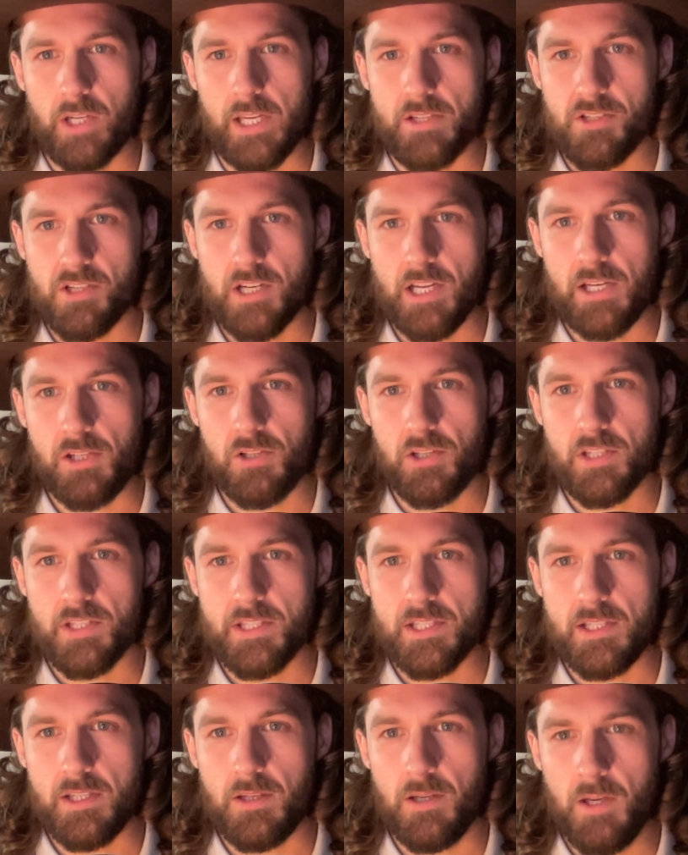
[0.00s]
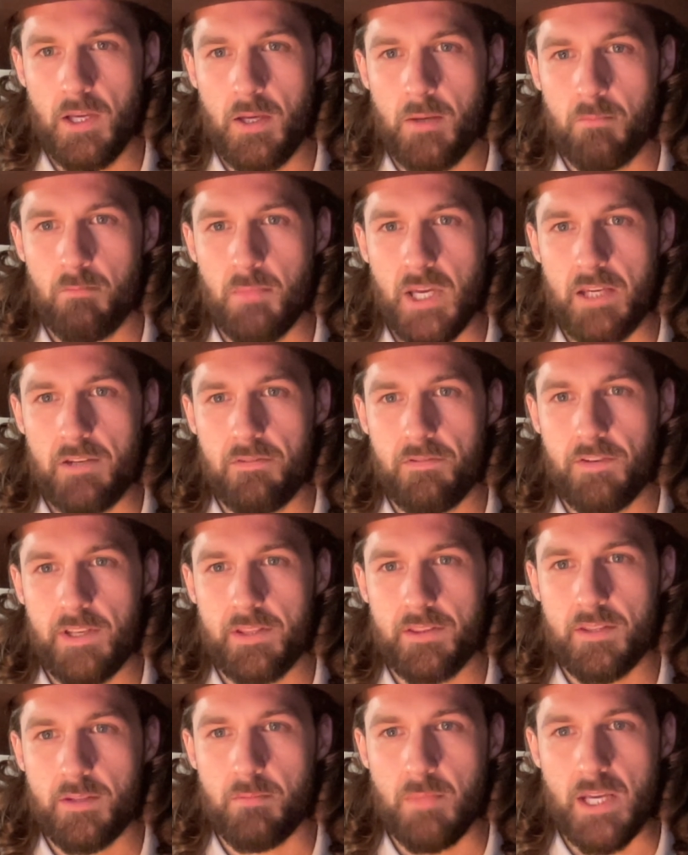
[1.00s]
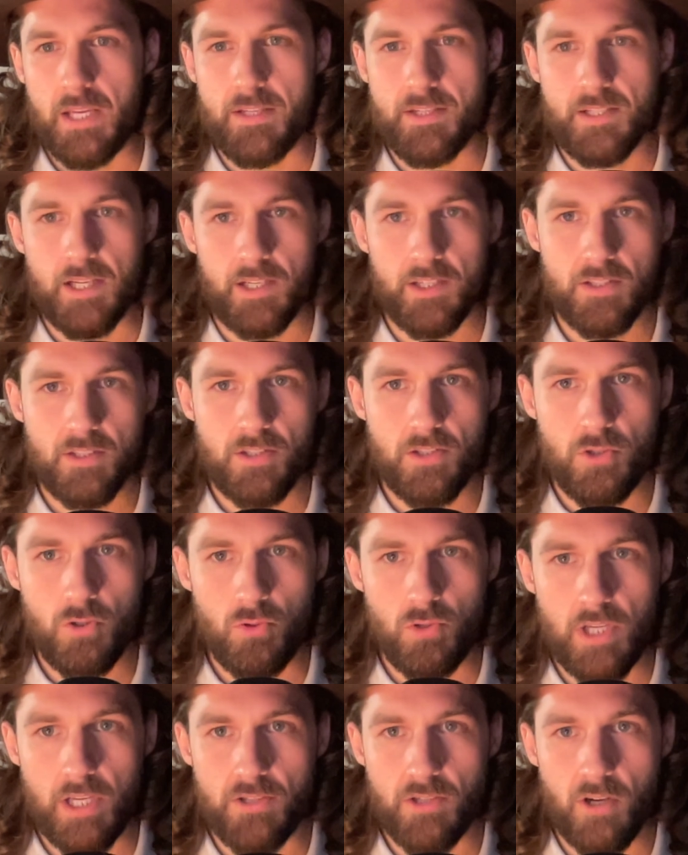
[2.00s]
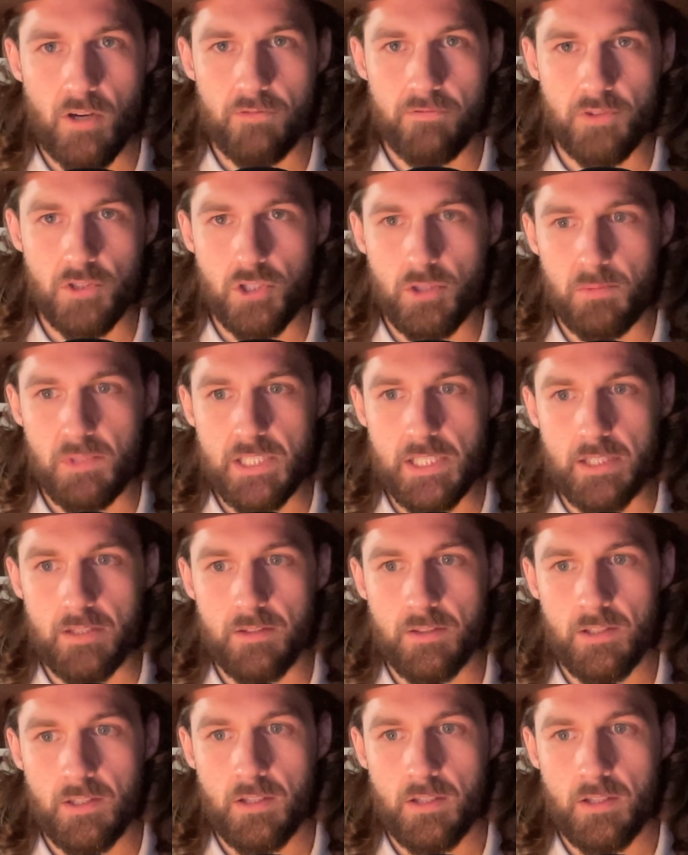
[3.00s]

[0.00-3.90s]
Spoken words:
so now you can see May 5th to May 6th, 2 days off for Jimmy Dean.